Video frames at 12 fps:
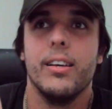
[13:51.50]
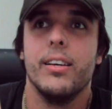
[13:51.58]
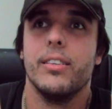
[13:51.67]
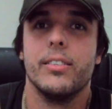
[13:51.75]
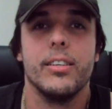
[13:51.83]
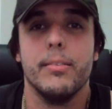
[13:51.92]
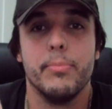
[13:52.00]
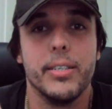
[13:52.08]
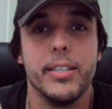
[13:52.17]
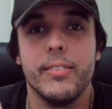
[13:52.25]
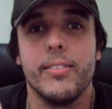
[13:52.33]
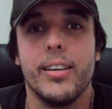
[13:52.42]
so be
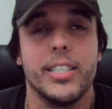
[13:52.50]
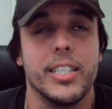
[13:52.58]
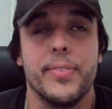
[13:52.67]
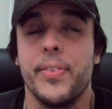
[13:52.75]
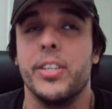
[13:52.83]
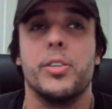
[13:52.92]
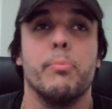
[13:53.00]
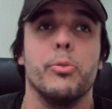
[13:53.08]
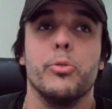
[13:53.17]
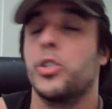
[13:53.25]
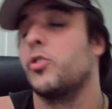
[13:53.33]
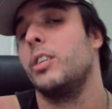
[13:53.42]
it. Right, just finished the
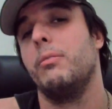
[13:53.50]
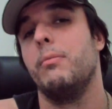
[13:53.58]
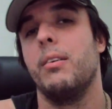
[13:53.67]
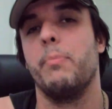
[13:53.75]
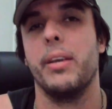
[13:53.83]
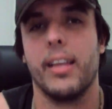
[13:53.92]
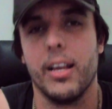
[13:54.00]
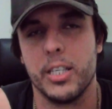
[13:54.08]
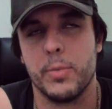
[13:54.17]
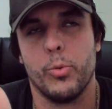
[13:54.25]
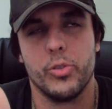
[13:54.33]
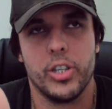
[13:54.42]
Bulls stream on my
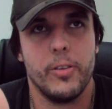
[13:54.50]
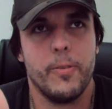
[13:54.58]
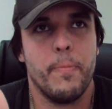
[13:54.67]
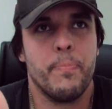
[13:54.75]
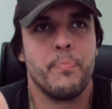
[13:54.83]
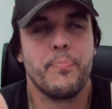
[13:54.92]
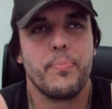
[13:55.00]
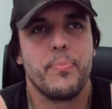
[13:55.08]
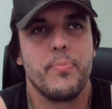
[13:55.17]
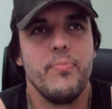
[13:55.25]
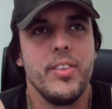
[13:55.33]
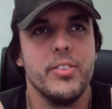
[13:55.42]
BKRsport channel.
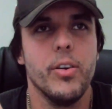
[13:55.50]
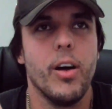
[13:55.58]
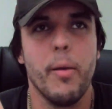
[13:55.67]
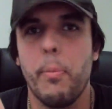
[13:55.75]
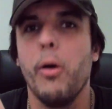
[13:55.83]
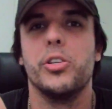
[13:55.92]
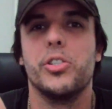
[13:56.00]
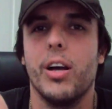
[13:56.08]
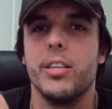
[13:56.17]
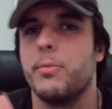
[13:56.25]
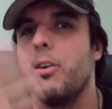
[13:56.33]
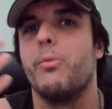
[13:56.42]
So I
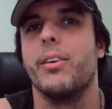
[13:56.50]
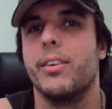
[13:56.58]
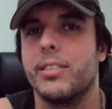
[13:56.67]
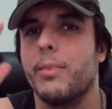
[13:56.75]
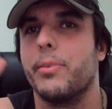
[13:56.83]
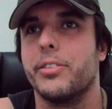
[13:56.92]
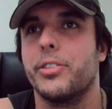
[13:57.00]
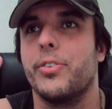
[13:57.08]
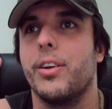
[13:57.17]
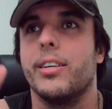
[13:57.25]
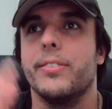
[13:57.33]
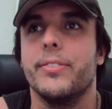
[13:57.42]
apologise, I'm not wearing something
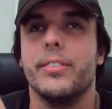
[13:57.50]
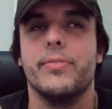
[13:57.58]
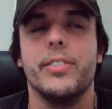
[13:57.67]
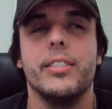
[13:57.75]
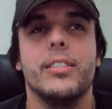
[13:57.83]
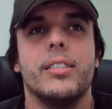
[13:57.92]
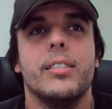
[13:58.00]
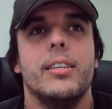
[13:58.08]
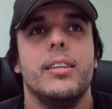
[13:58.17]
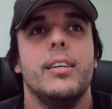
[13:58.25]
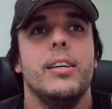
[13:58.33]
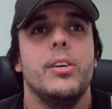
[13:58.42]
Australian for this video.
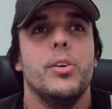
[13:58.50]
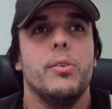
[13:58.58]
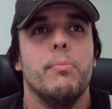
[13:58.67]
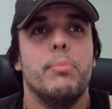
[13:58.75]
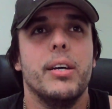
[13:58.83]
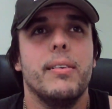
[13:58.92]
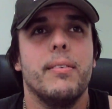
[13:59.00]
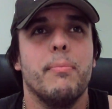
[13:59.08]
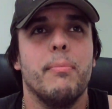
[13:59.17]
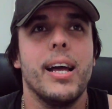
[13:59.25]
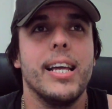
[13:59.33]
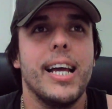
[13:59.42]
But
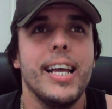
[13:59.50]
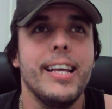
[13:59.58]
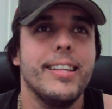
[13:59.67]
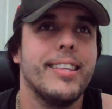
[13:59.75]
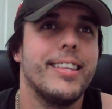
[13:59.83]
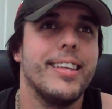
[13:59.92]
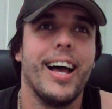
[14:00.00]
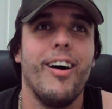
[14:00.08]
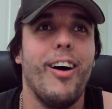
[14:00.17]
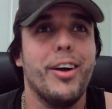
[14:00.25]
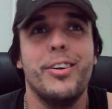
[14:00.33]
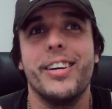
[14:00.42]
May 8th,
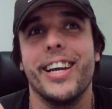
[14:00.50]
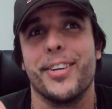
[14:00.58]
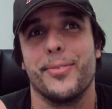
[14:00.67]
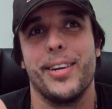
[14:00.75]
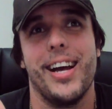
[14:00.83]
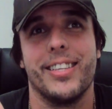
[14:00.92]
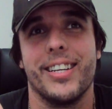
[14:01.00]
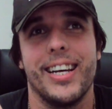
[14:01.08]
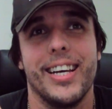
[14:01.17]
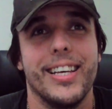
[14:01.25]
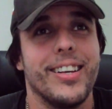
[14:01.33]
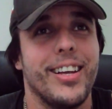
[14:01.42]
I could get around it,
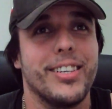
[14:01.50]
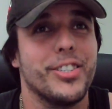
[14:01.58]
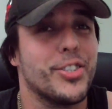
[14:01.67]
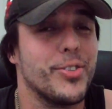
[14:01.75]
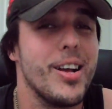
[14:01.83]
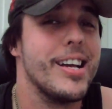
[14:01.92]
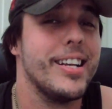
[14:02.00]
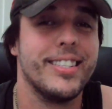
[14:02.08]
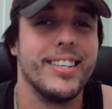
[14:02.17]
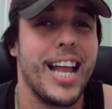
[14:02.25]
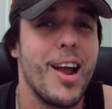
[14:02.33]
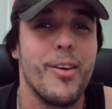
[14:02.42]
eh? Like, Australians
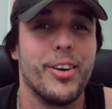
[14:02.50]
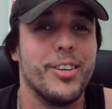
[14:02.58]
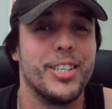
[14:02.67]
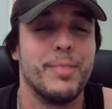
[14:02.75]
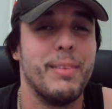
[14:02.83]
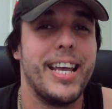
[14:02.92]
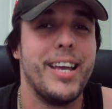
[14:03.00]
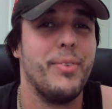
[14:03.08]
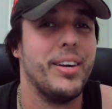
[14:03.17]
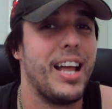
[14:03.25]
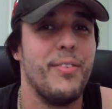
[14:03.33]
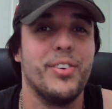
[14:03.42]
are larrikins, man. We
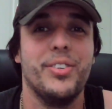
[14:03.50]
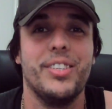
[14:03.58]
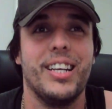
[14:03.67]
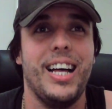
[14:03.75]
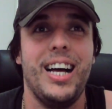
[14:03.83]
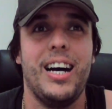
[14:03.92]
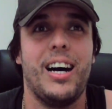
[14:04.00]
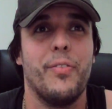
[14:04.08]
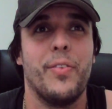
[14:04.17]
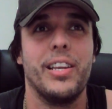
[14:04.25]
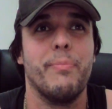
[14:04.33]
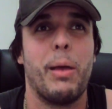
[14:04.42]
love a good laugh.
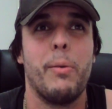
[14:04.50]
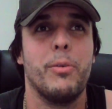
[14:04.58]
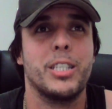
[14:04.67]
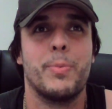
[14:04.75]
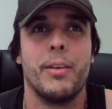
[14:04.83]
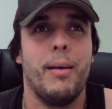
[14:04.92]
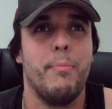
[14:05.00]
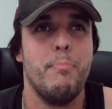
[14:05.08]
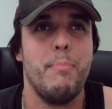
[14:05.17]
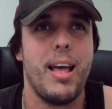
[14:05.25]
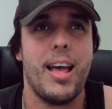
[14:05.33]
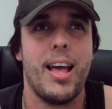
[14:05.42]
And people would just be like,
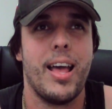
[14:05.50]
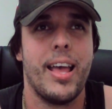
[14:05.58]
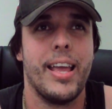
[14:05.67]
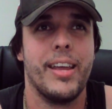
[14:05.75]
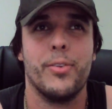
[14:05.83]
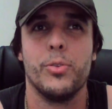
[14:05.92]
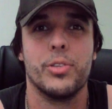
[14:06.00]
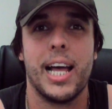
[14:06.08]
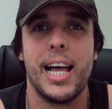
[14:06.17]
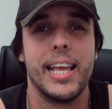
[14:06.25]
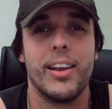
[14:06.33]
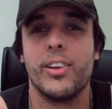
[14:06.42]
May, all
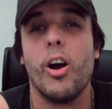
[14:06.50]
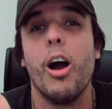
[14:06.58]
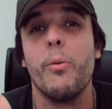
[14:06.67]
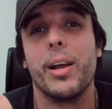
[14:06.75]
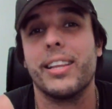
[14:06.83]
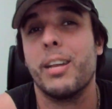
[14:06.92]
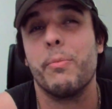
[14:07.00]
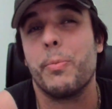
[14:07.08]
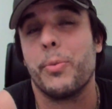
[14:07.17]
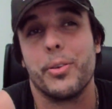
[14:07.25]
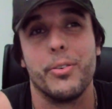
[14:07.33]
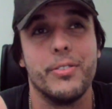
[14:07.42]
day. Like, I reckon that'd be
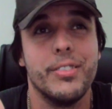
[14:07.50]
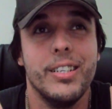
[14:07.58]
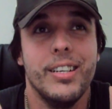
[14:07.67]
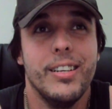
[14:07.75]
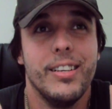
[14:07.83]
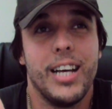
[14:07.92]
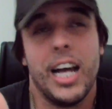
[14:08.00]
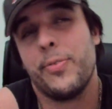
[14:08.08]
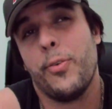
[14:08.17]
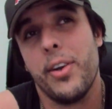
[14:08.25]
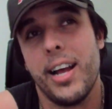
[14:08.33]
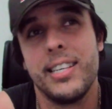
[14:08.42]
pretty cool. That's
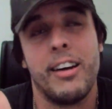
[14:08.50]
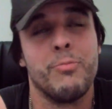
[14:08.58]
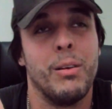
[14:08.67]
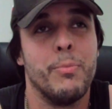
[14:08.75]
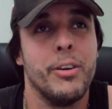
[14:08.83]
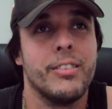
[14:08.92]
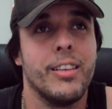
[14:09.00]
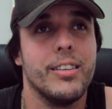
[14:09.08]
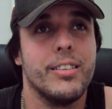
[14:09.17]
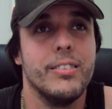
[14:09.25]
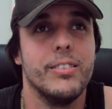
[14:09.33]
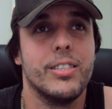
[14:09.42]
4 days after my birthday
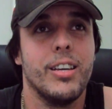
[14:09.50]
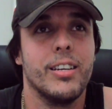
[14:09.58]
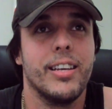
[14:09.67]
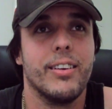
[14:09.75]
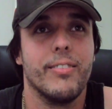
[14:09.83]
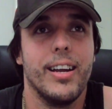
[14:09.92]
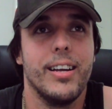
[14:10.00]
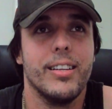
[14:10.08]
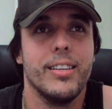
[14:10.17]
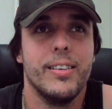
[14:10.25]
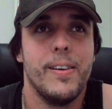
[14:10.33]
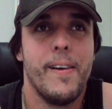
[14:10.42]
too, so I'd get around it.